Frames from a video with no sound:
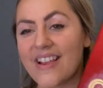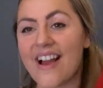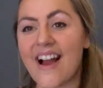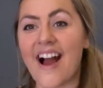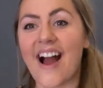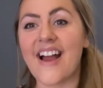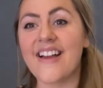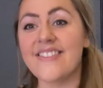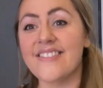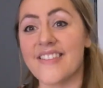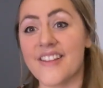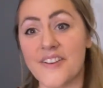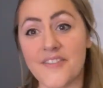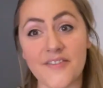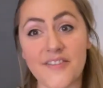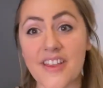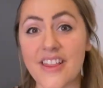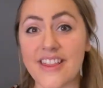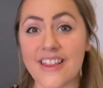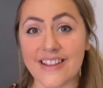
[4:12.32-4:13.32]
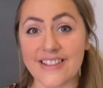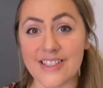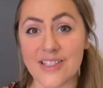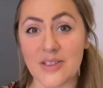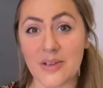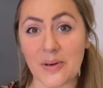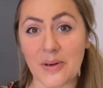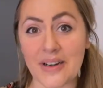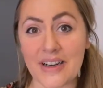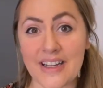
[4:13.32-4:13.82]
I love that
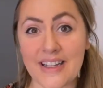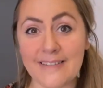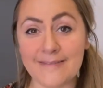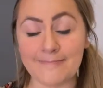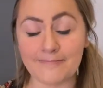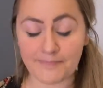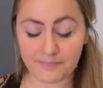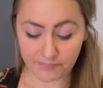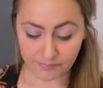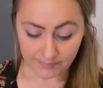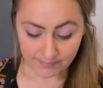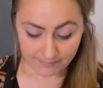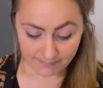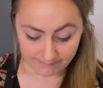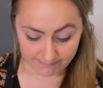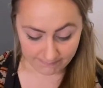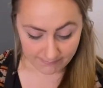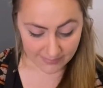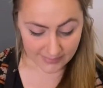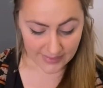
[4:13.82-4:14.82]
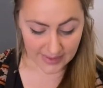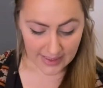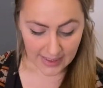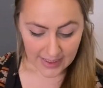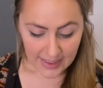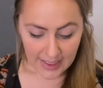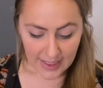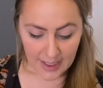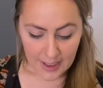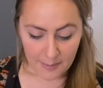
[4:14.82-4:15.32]
story
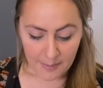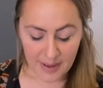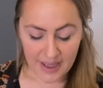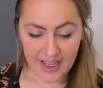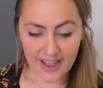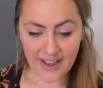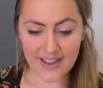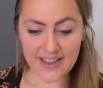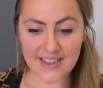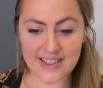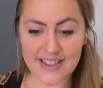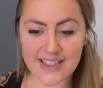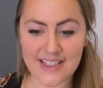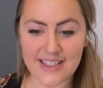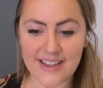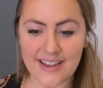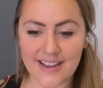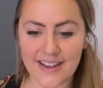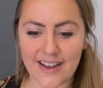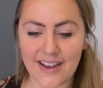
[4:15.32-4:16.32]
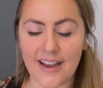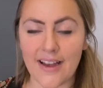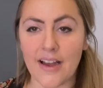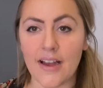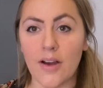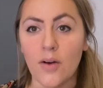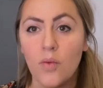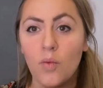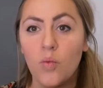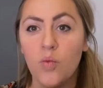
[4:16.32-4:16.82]
because
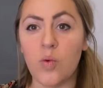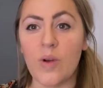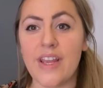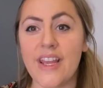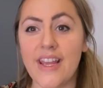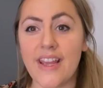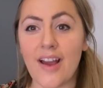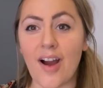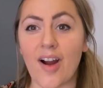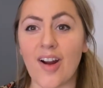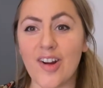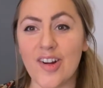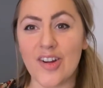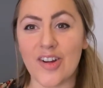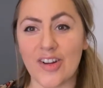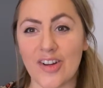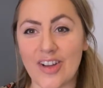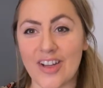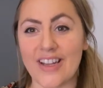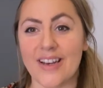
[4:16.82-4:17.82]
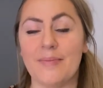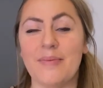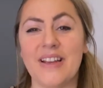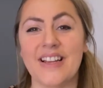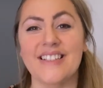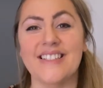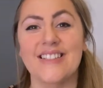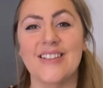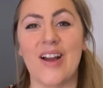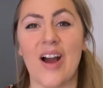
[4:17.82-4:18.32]
we are good
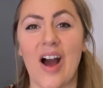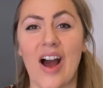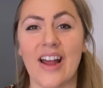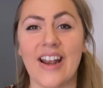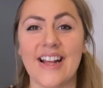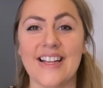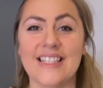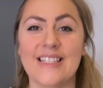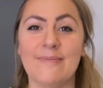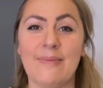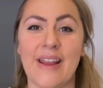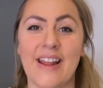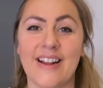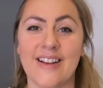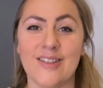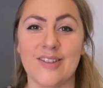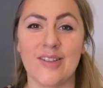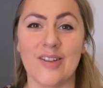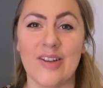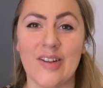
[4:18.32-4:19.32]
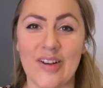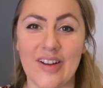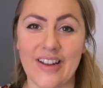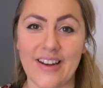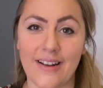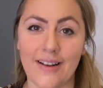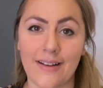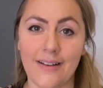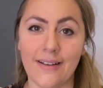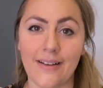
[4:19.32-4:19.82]
because God has made us
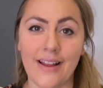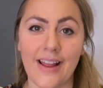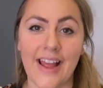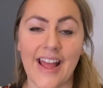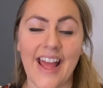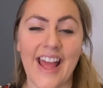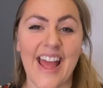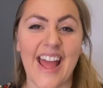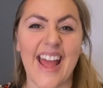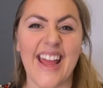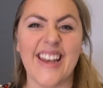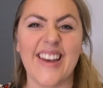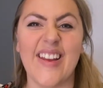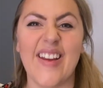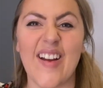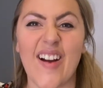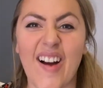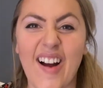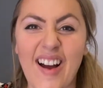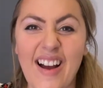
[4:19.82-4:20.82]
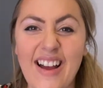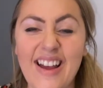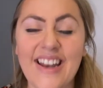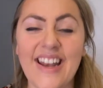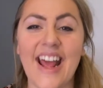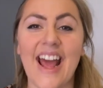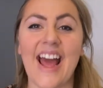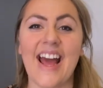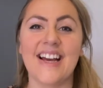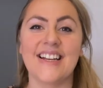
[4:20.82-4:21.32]
good. And God
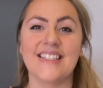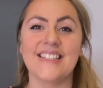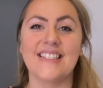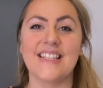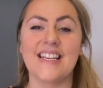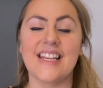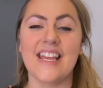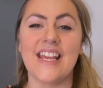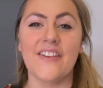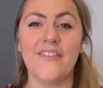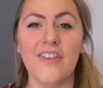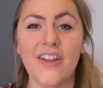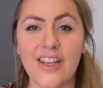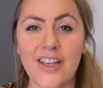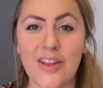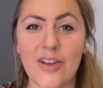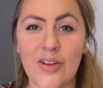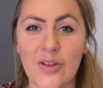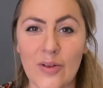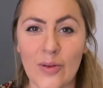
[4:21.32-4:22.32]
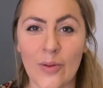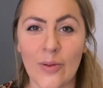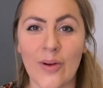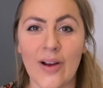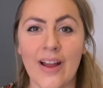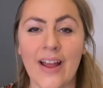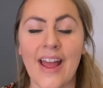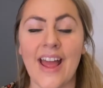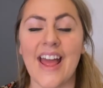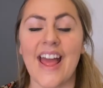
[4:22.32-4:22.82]
has given
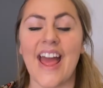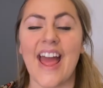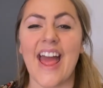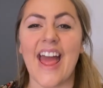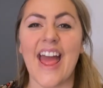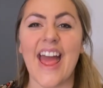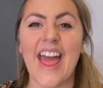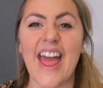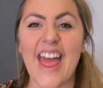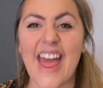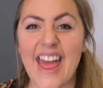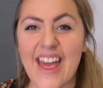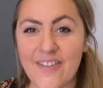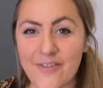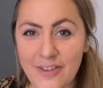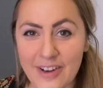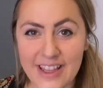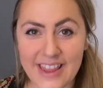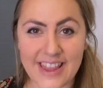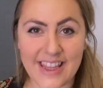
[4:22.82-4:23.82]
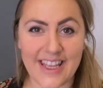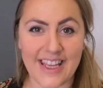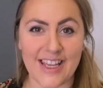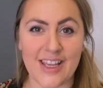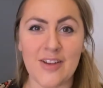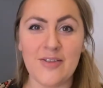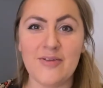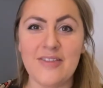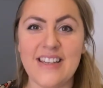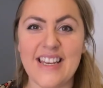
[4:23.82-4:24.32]
you
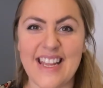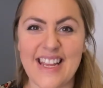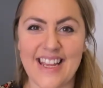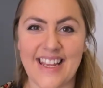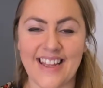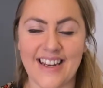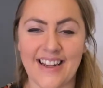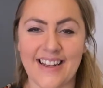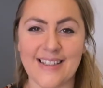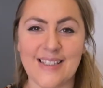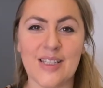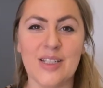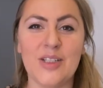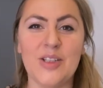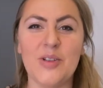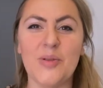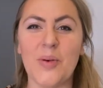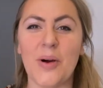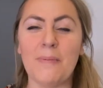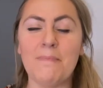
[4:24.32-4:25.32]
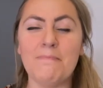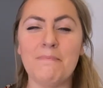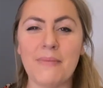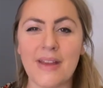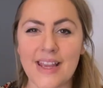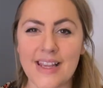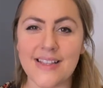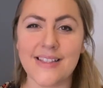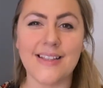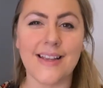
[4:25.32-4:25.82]
everything you need to do
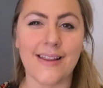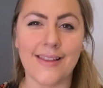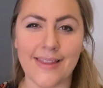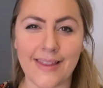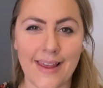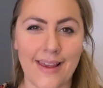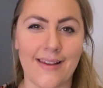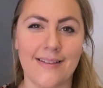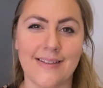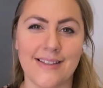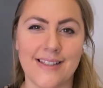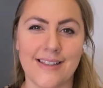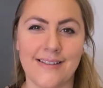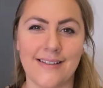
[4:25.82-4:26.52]
amazing things.